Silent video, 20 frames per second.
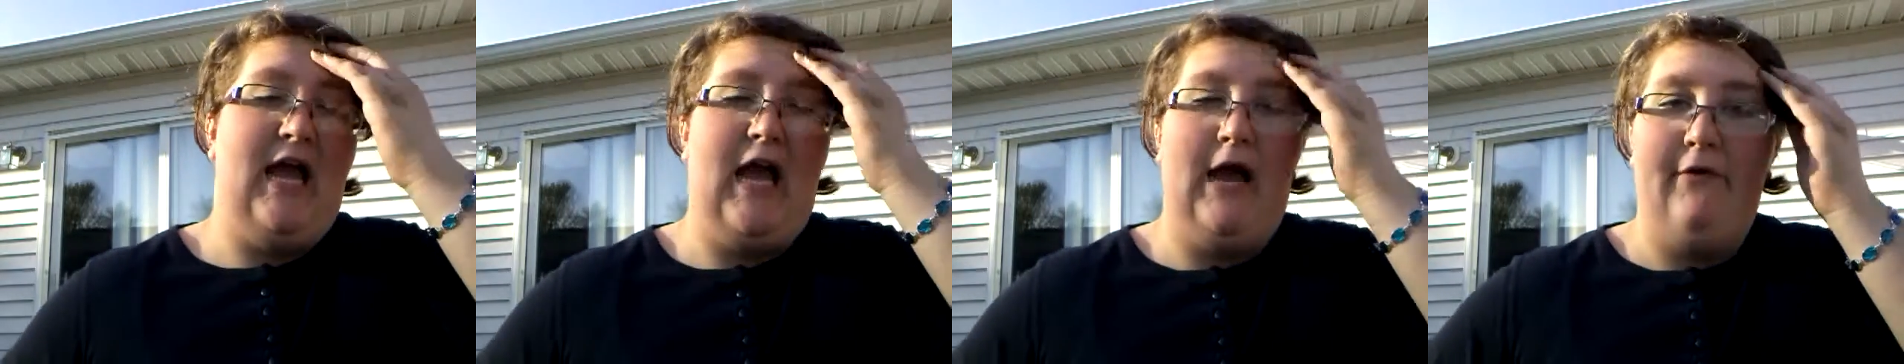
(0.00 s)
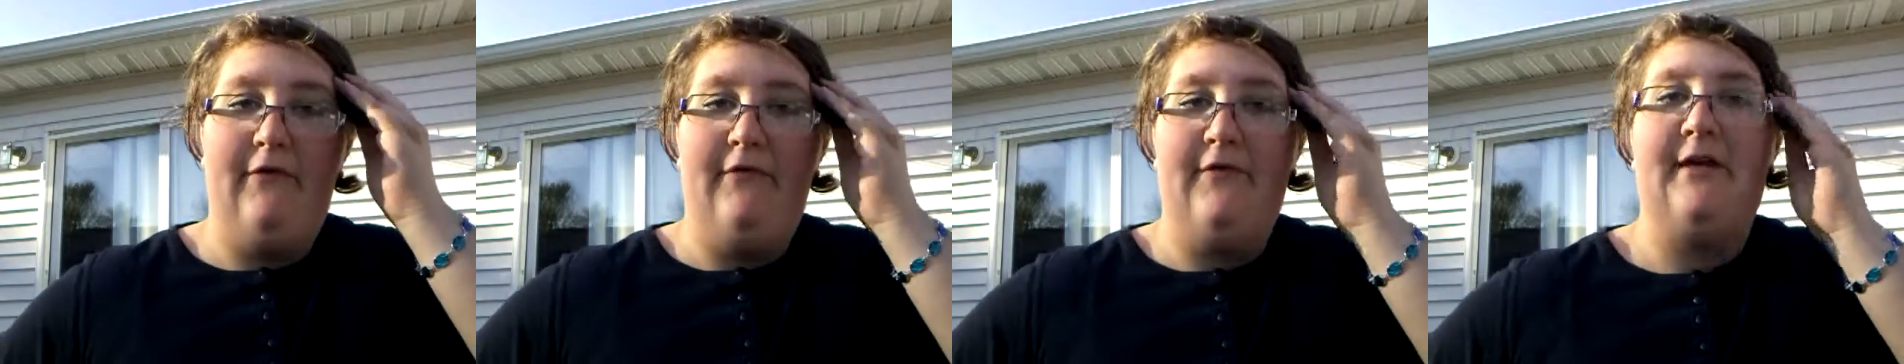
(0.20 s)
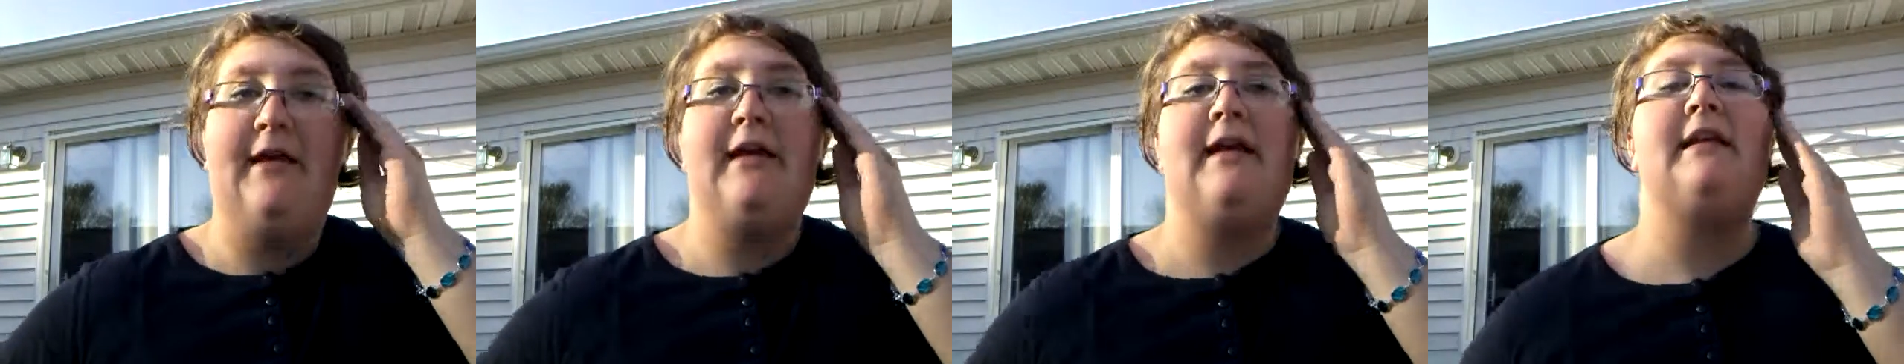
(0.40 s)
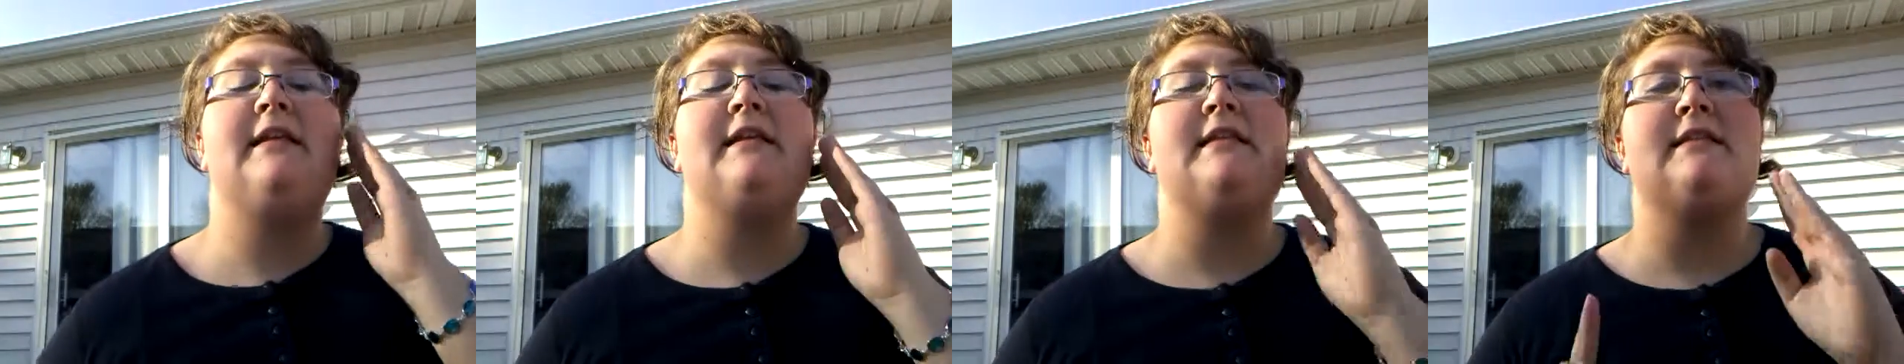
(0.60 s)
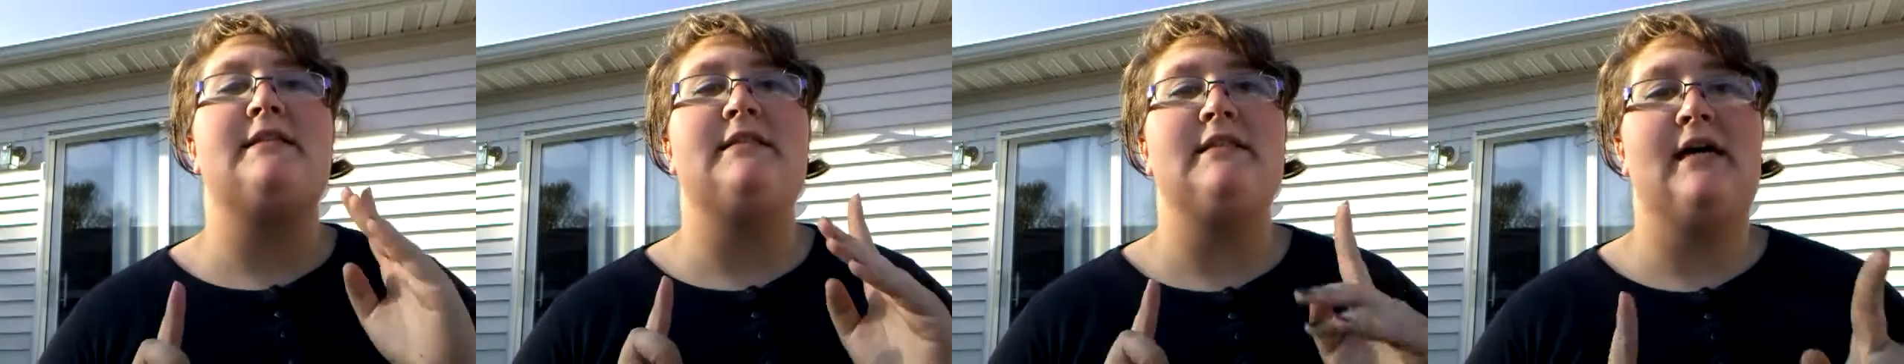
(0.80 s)
However, it
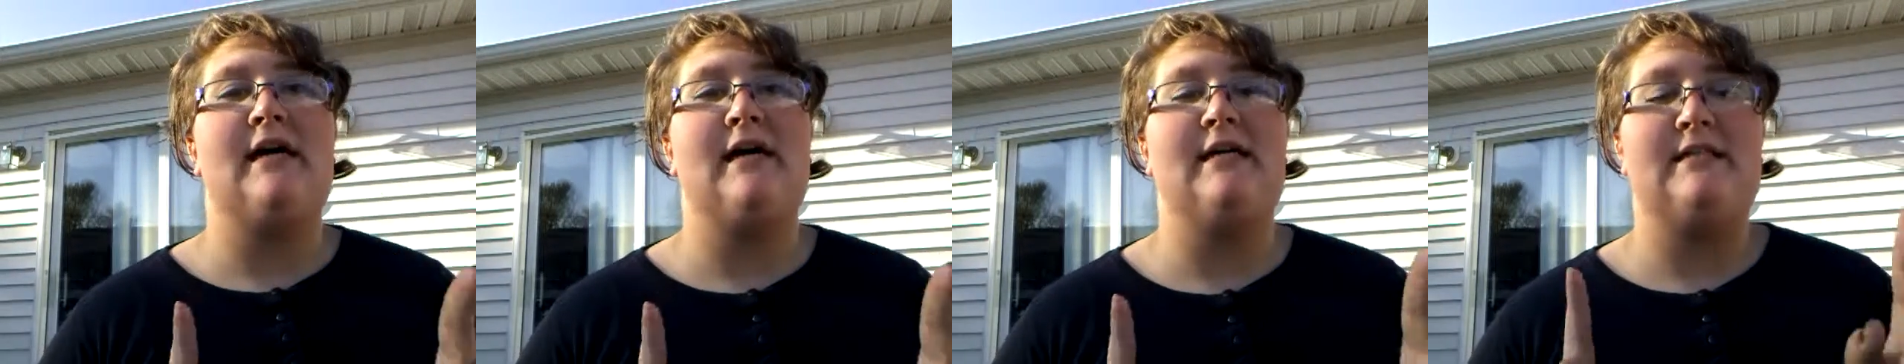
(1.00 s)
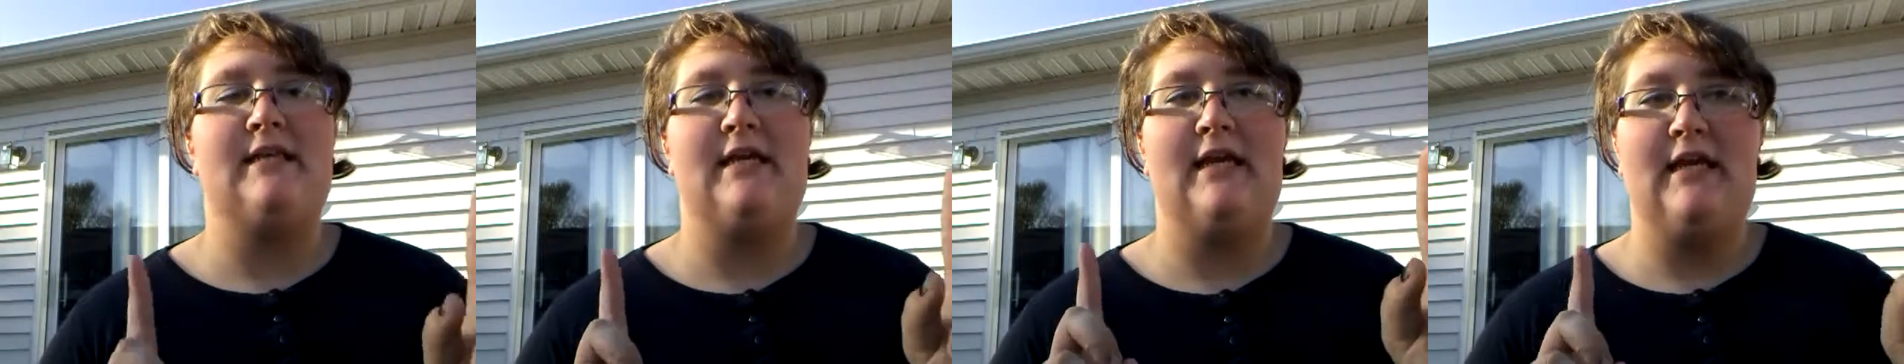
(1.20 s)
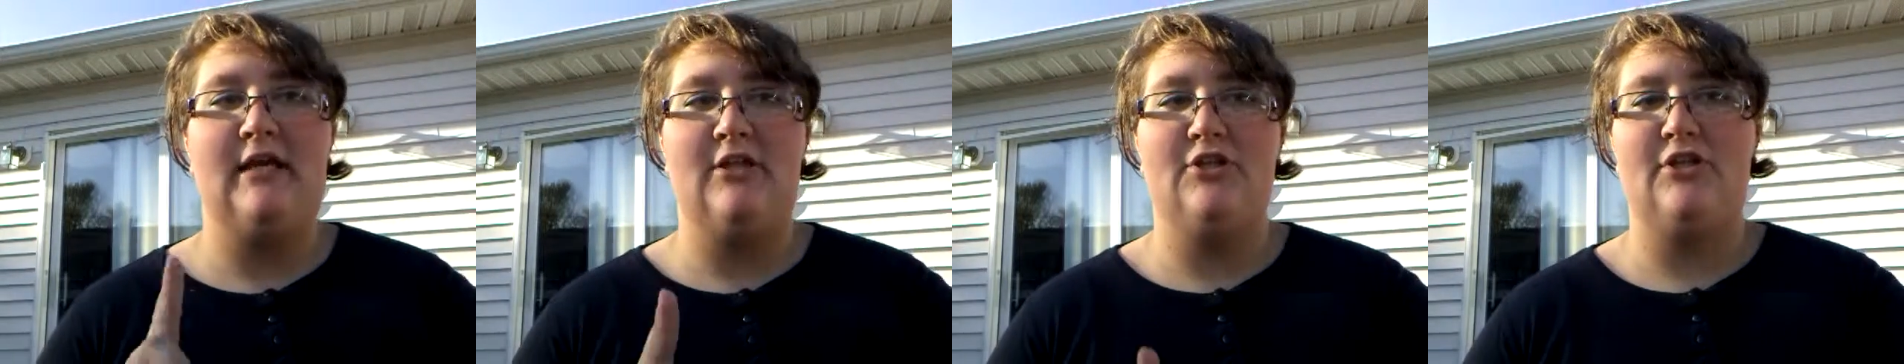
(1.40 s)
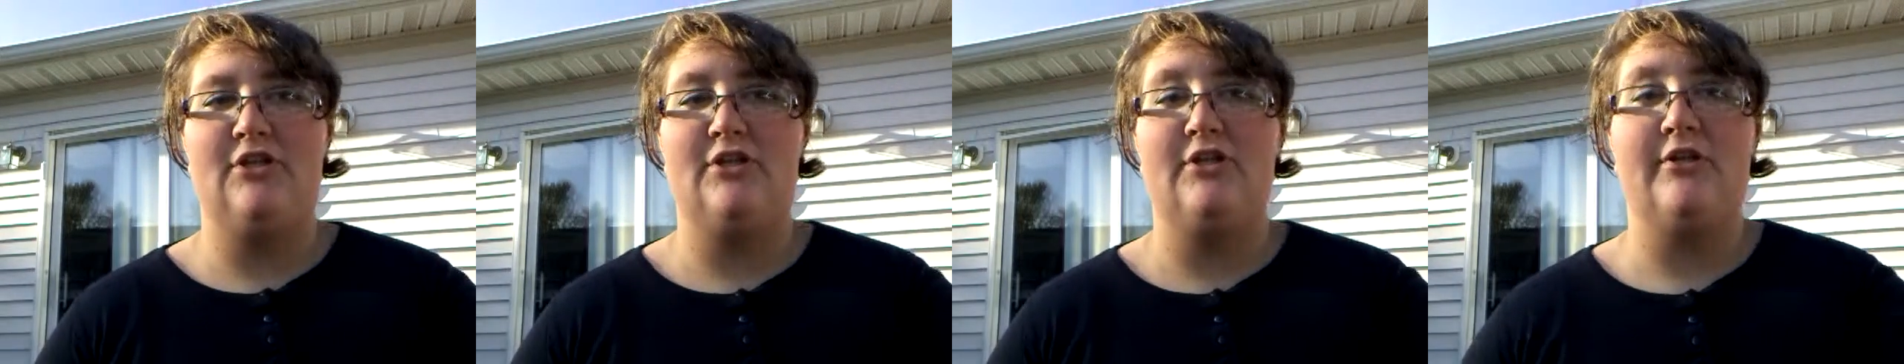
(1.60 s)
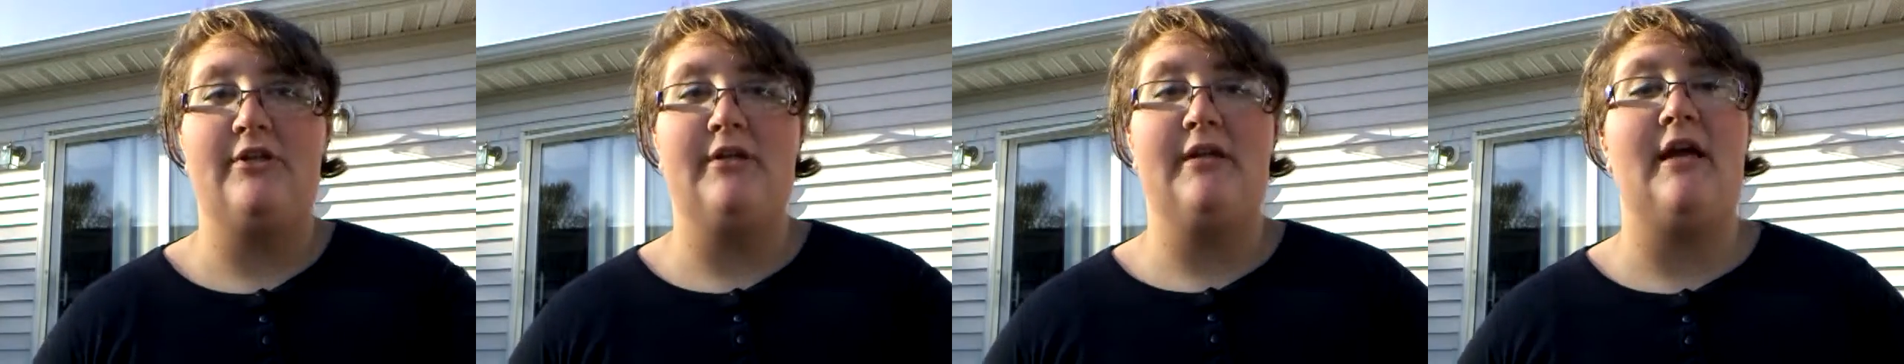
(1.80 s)
is not
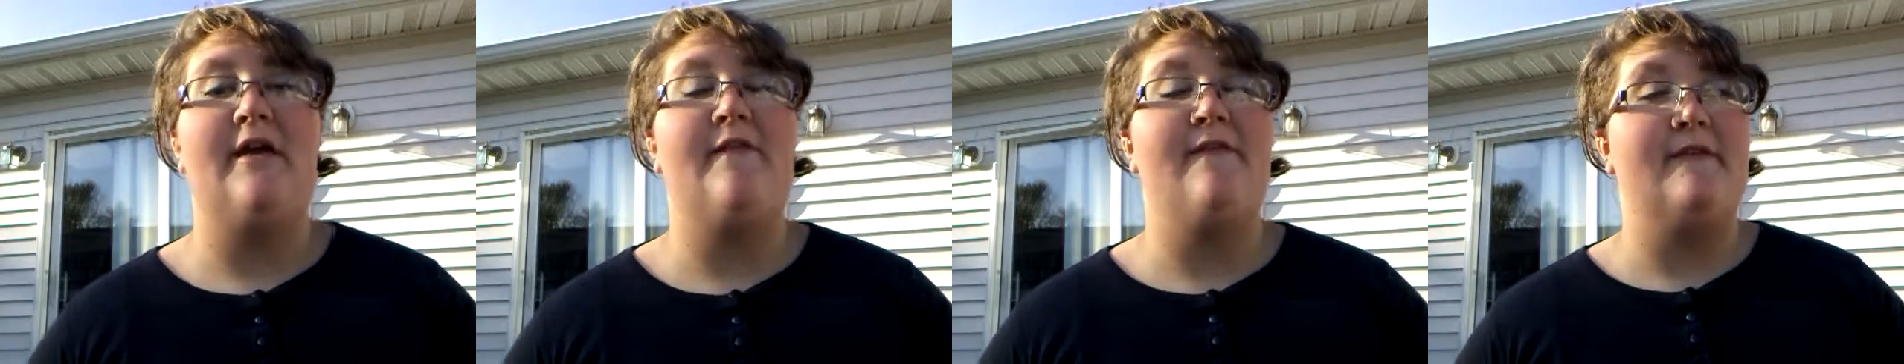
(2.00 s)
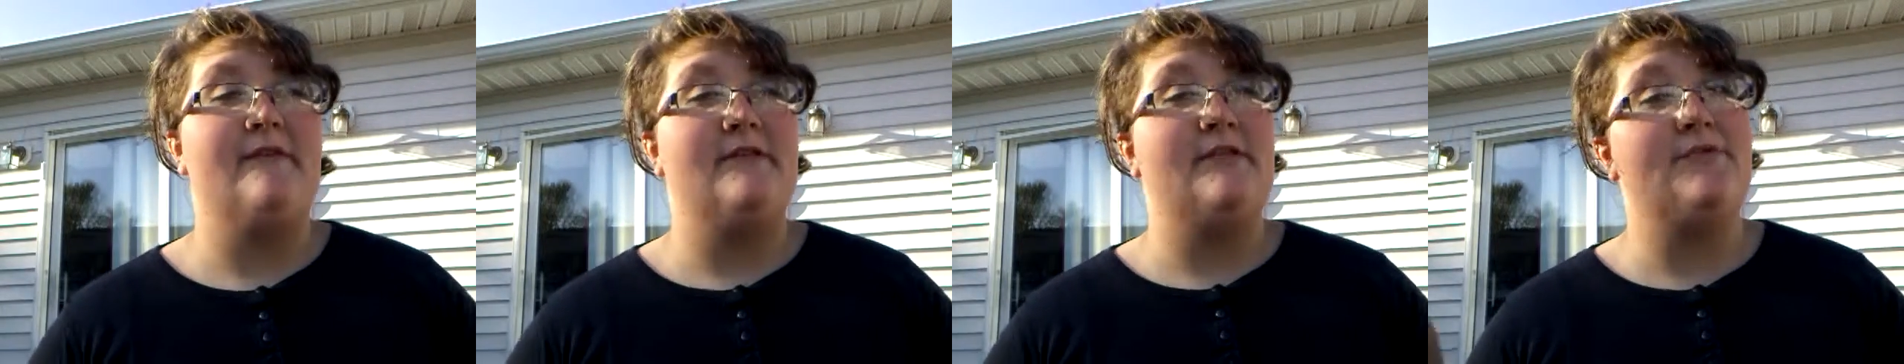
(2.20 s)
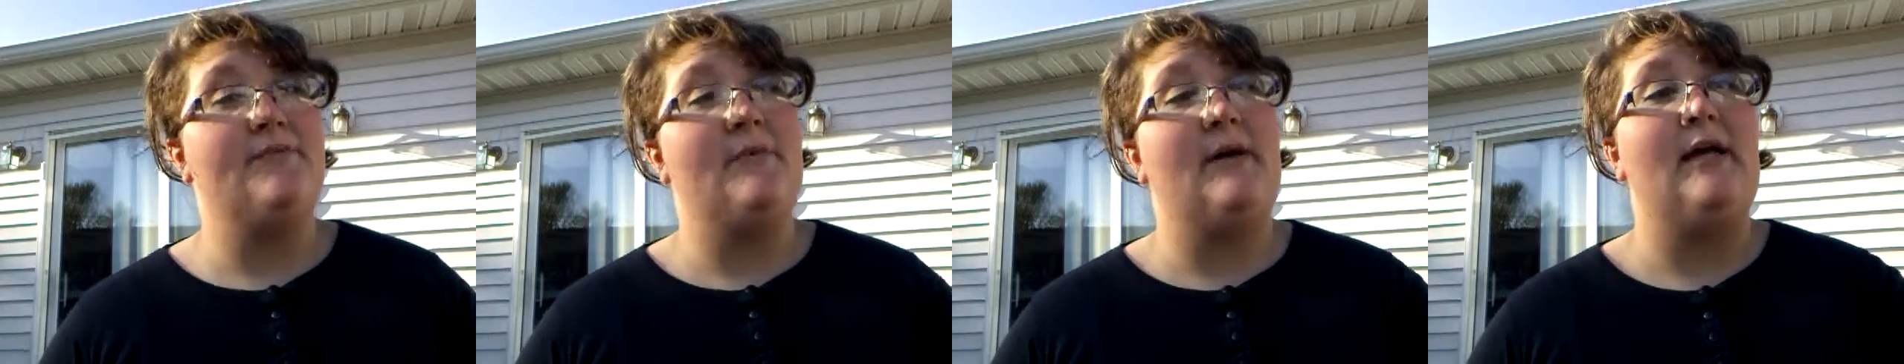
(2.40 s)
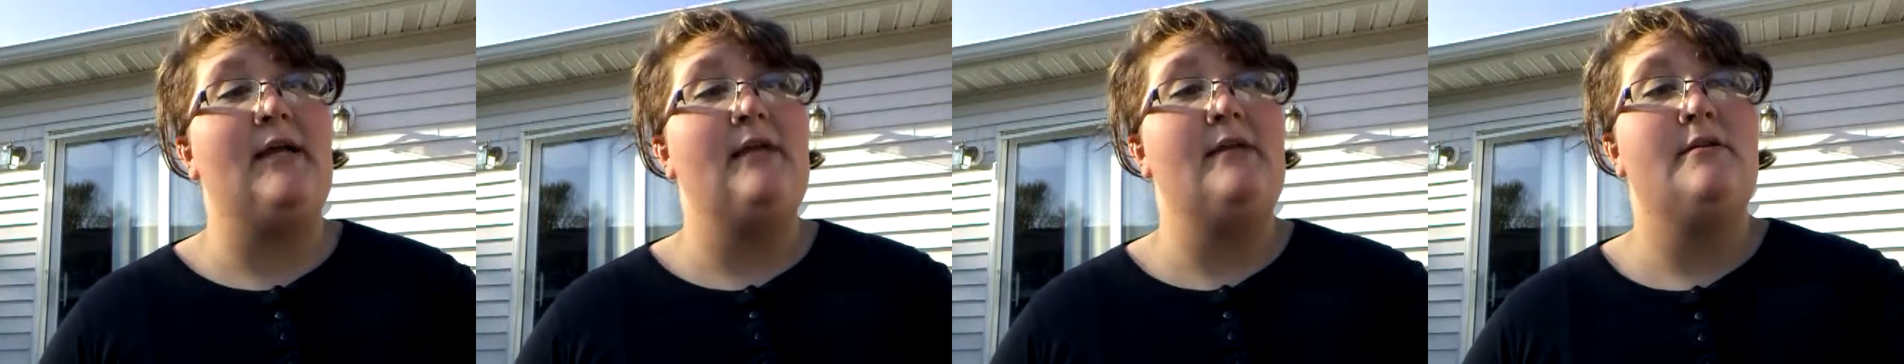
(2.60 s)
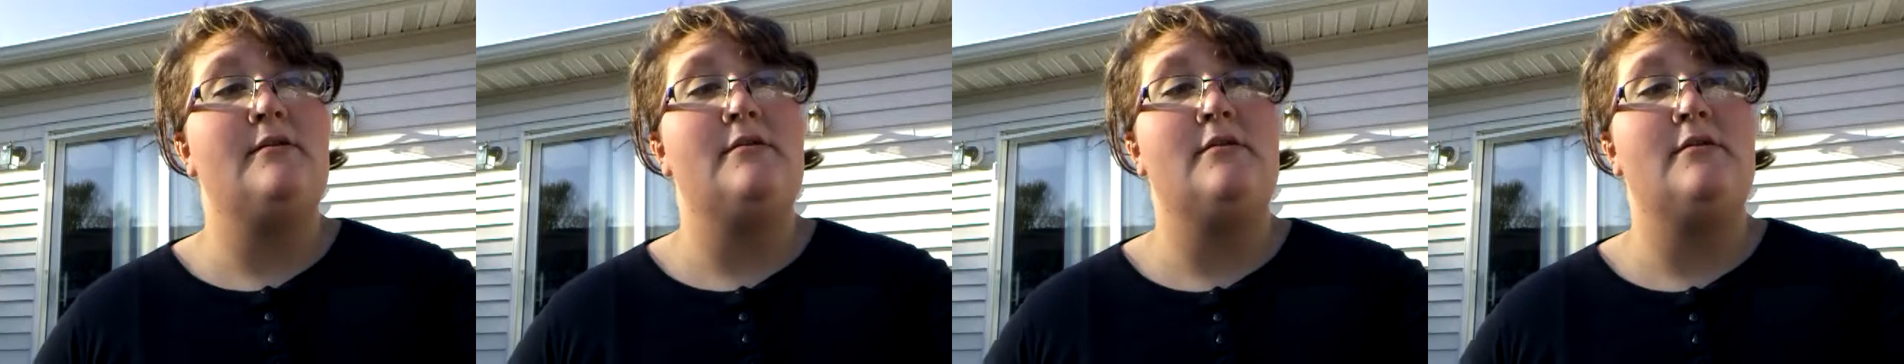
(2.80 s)
agender, and this is why.